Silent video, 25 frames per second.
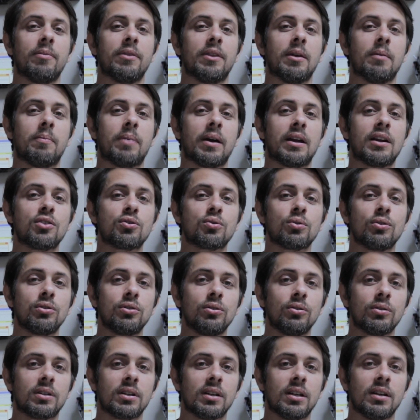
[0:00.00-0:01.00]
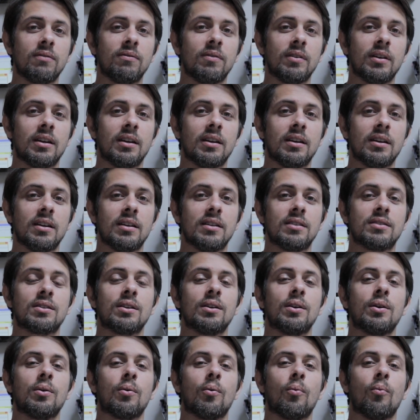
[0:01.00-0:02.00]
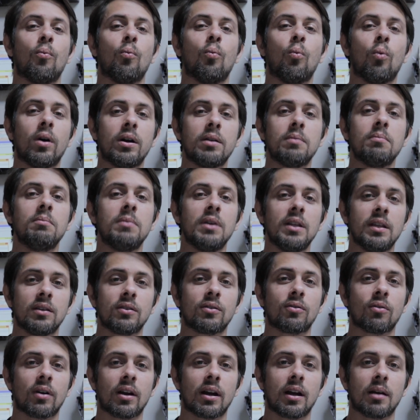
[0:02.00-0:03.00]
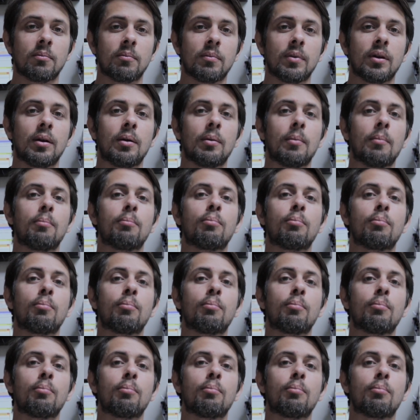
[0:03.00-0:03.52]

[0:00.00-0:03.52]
The Benadryl you'll give is 1 milligram